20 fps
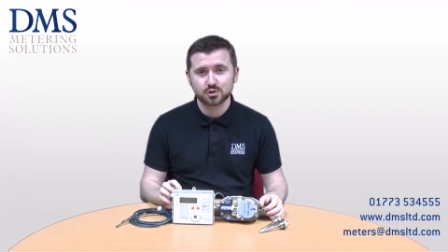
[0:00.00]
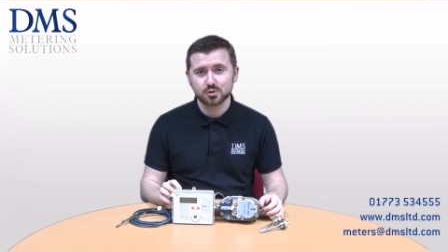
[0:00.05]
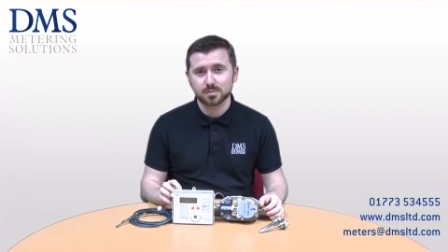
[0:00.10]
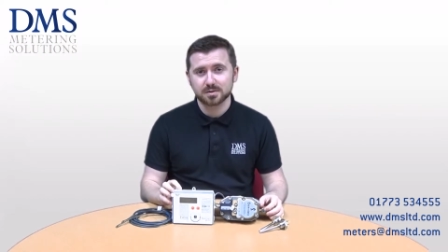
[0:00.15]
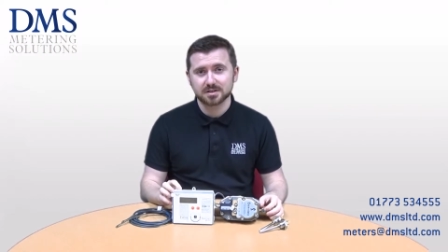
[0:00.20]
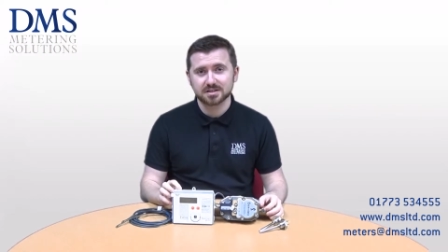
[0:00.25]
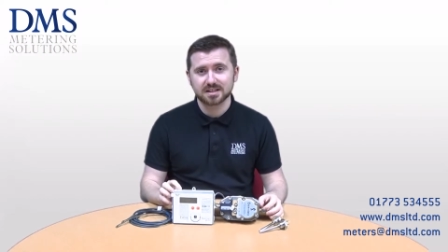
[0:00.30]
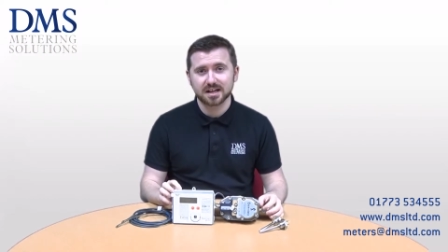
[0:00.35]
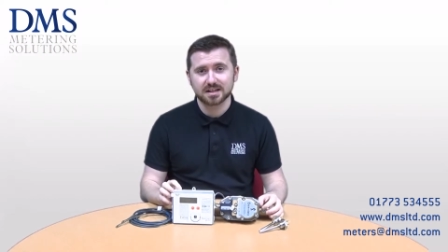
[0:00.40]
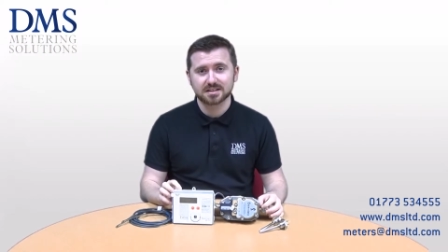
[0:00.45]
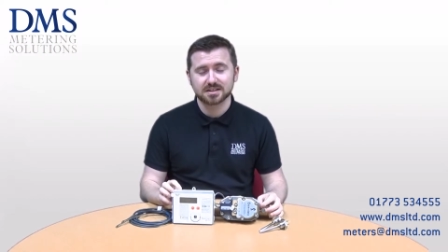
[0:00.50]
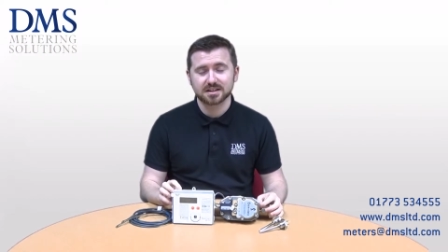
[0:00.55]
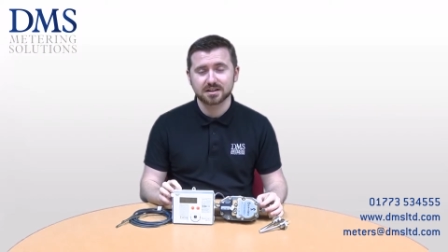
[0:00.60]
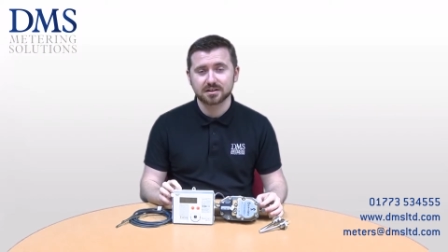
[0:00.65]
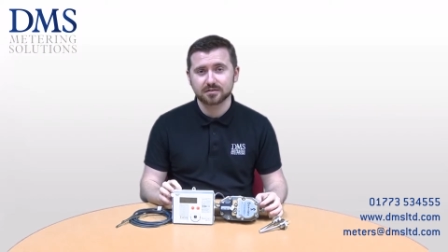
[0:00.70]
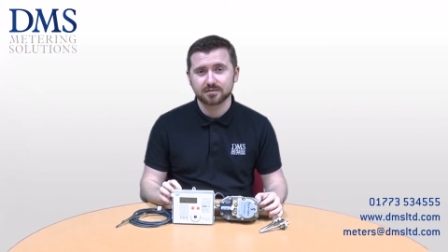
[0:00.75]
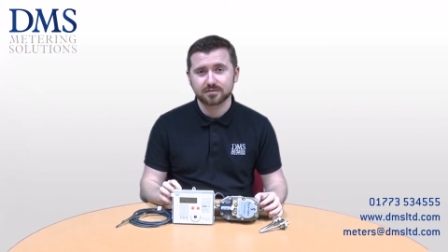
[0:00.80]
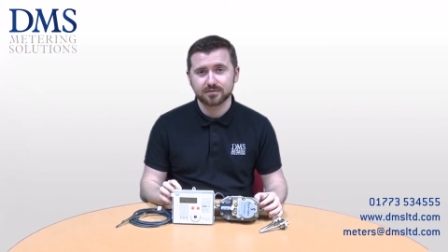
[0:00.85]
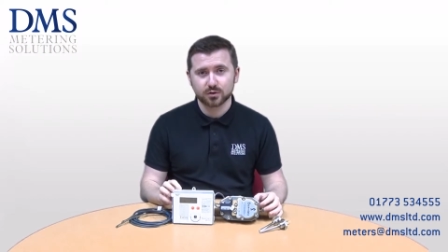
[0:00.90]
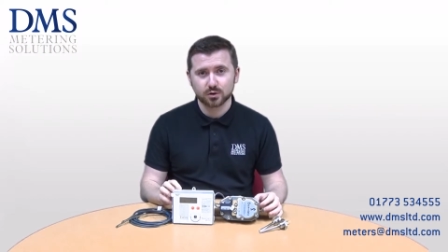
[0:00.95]

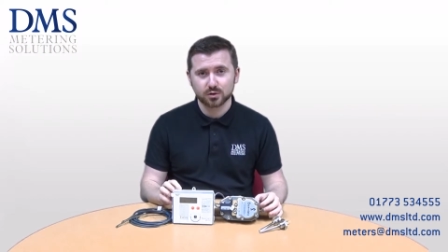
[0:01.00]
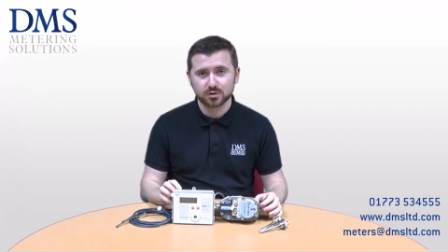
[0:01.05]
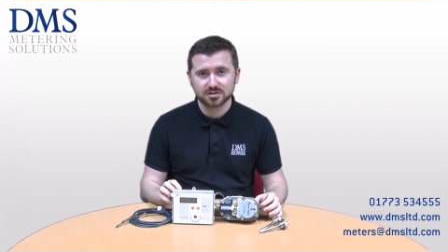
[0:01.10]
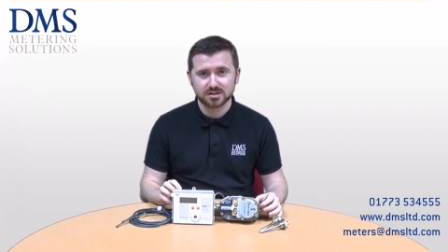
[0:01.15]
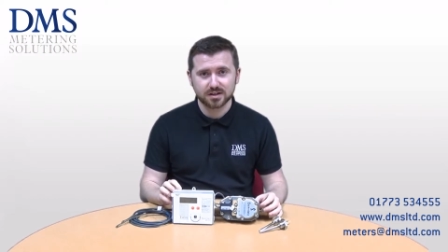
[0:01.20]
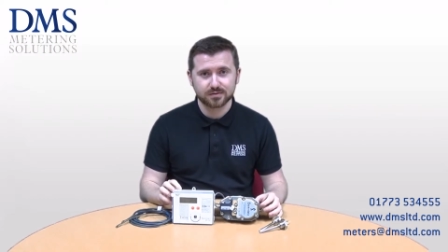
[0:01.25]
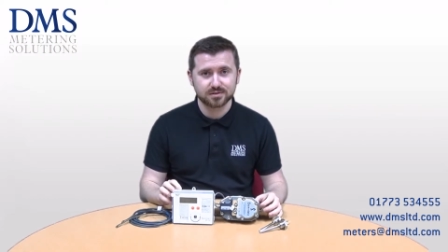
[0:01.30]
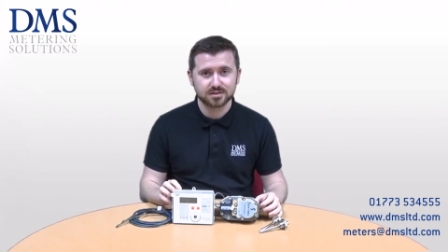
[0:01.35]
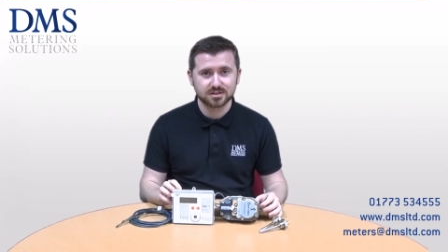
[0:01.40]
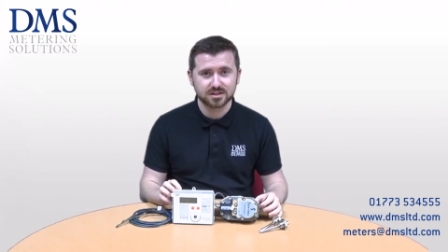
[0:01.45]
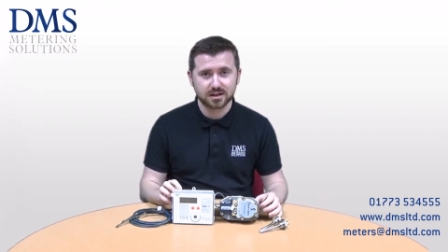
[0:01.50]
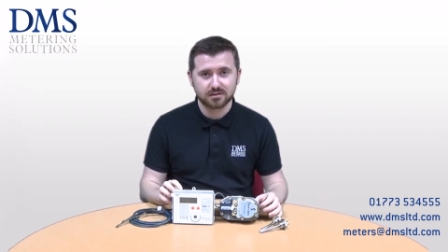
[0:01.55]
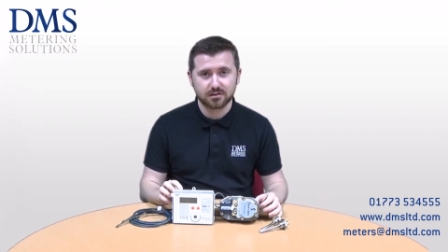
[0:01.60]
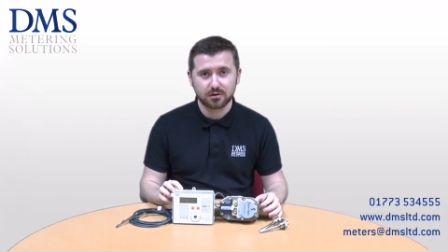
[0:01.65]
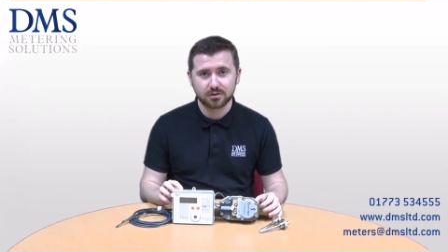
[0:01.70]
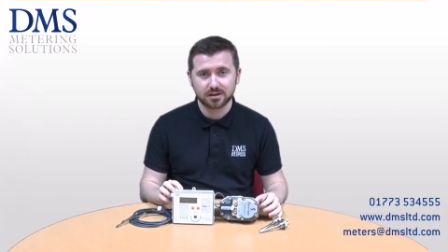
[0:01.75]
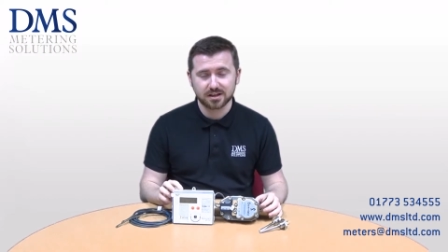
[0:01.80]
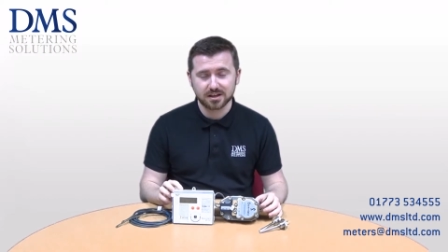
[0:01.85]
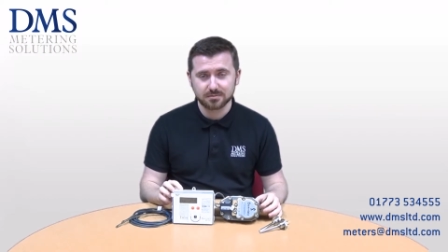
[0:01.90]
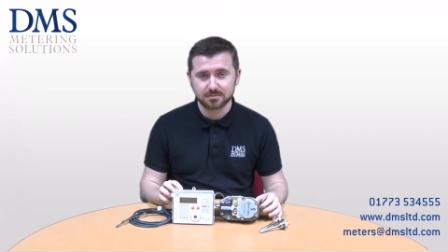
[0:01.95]
Superstatic
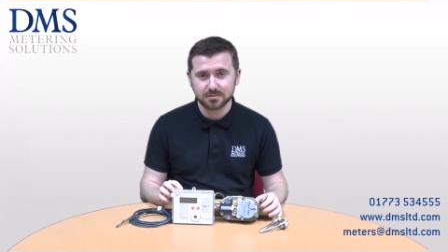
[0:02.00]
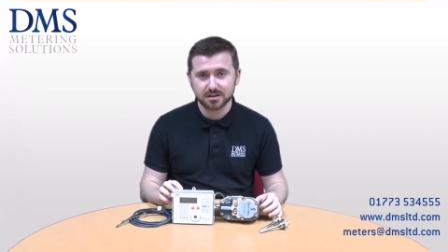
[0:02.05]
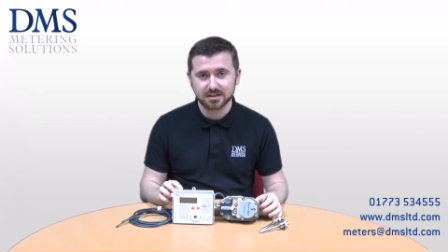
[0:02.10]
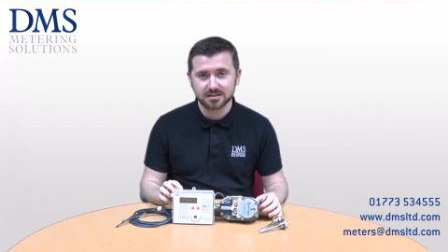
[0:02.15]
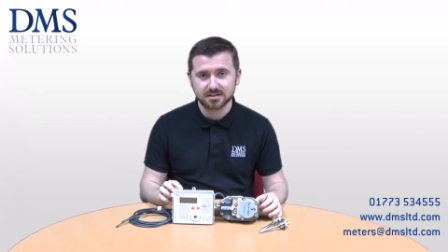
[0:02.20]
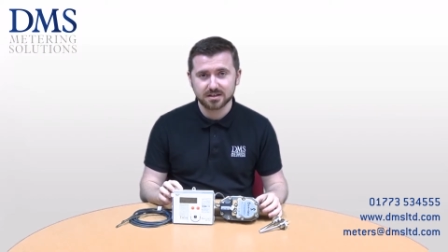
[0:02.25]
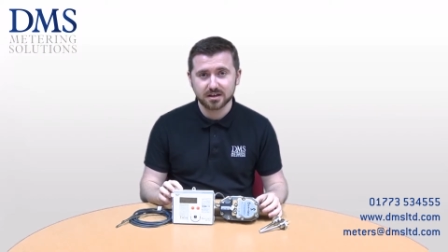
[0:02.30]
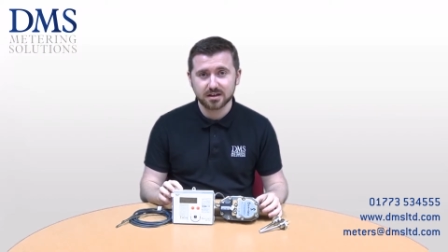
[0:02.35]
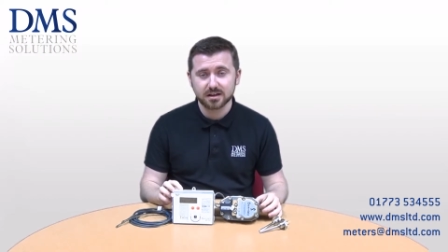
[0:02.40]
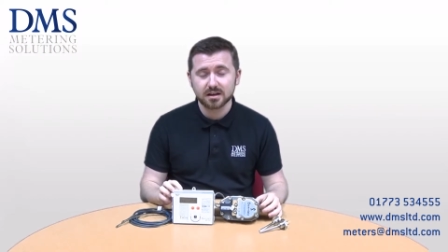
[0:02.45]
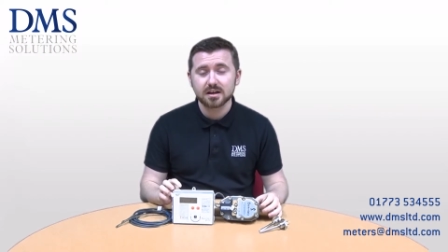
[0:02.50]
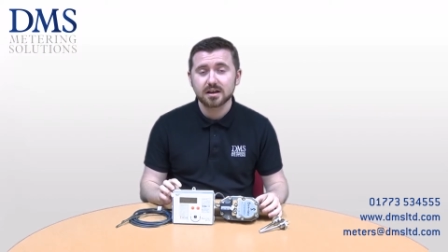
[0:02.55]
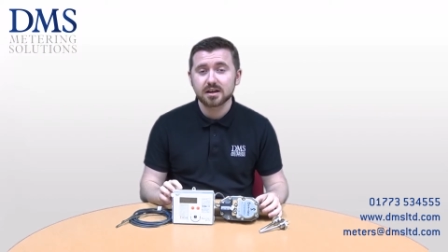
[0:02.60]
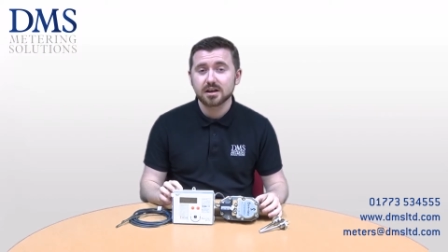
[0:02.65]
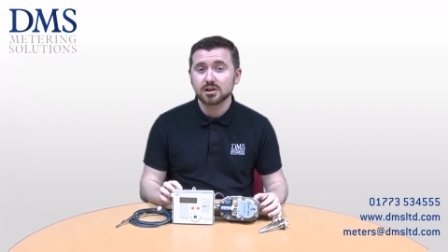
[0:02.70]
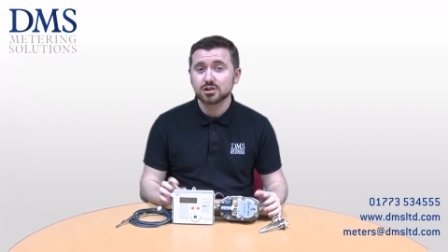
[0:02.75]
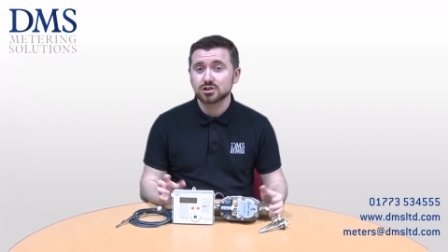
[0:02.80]
470 heat meter.